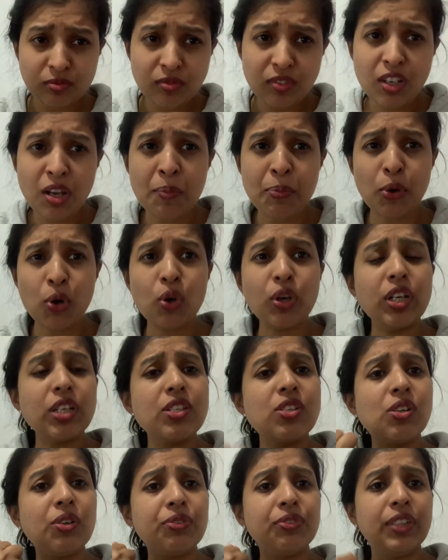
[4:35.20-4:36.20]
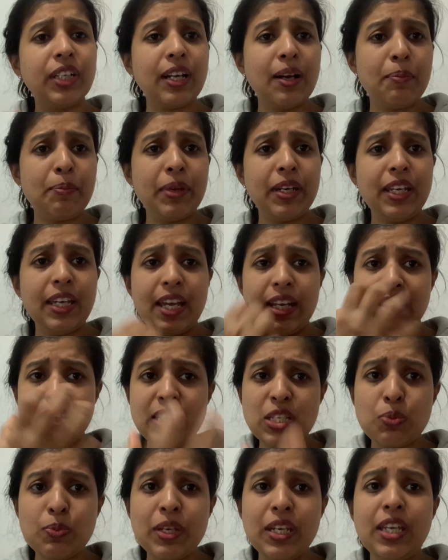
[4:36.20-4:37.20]
progress of the company, and this
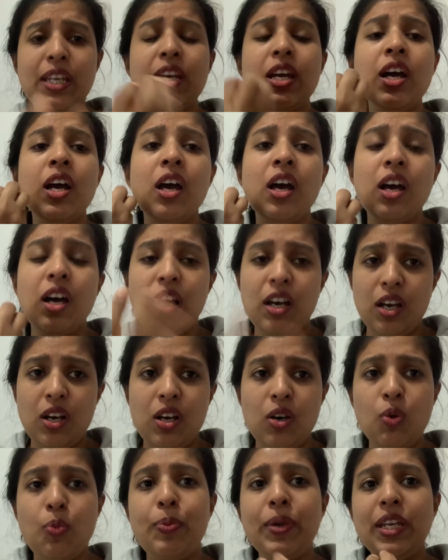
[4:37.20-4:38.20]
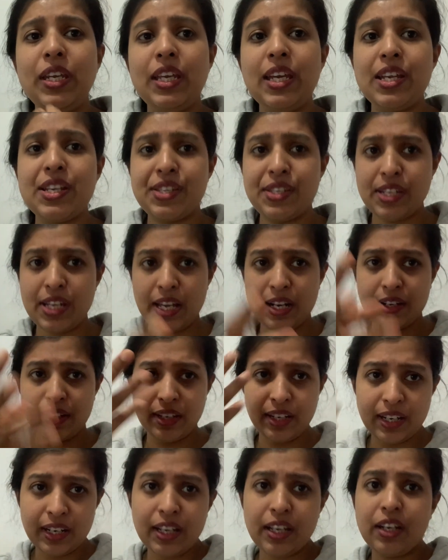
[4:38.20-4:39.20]
many opinions are
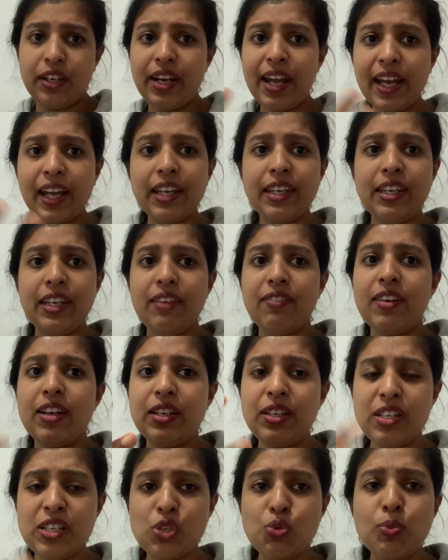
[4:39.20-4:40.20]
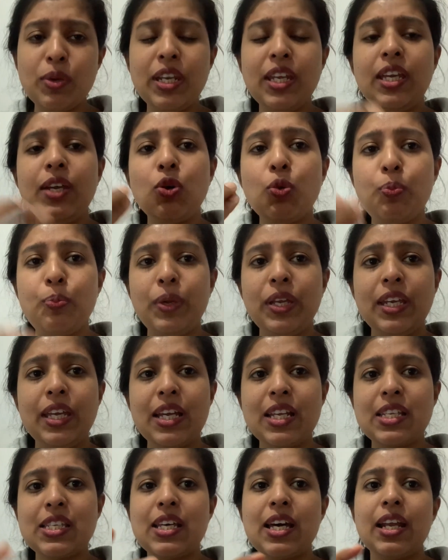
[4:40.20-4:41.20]
negative, and this many
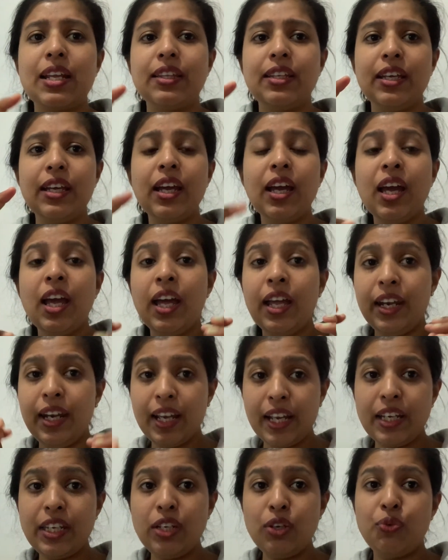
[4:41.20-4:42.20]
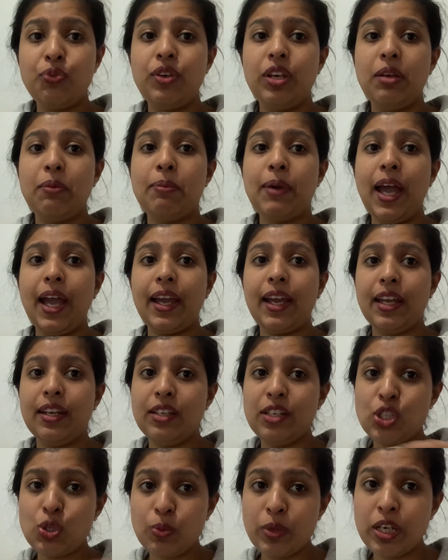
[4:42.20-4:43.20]
opinions are the negative feedback, and
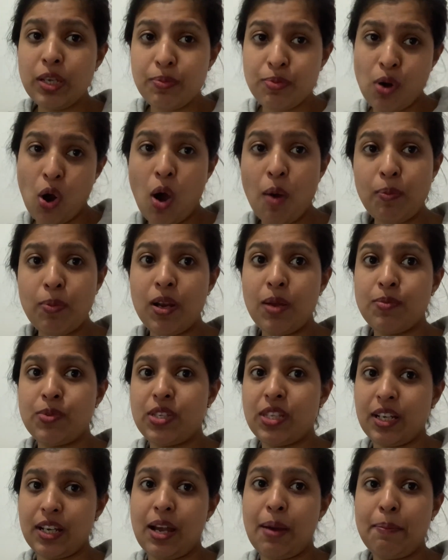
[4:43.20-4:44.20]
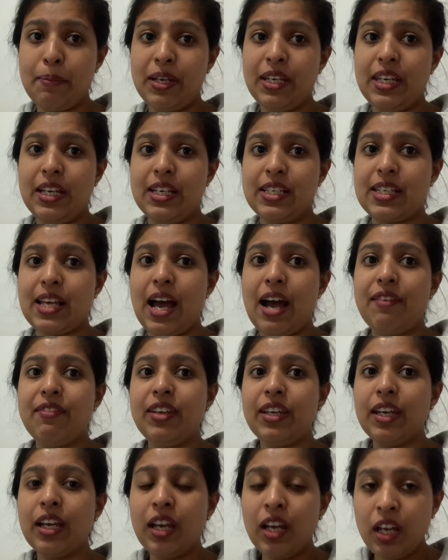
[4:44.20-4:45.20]
this many problems the company is
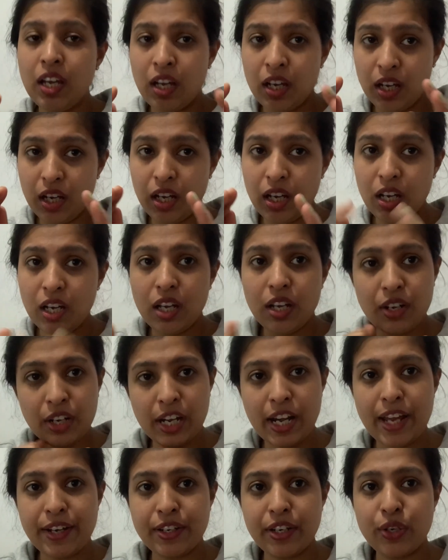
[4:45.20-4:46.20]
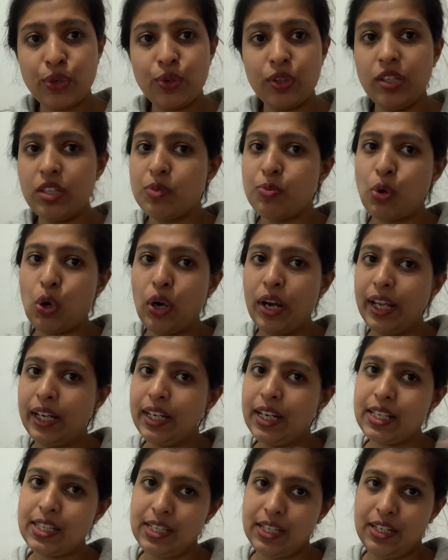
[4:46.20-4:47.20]
having related to this product,
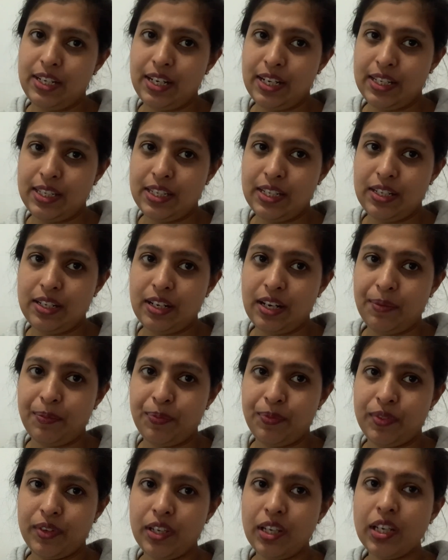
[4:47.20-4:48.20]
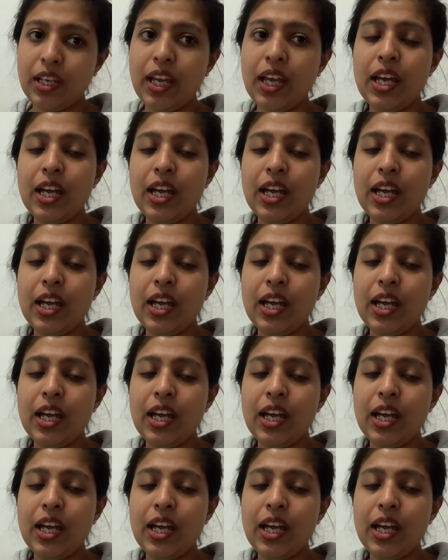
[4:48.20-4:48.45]
etc, etc. Okay,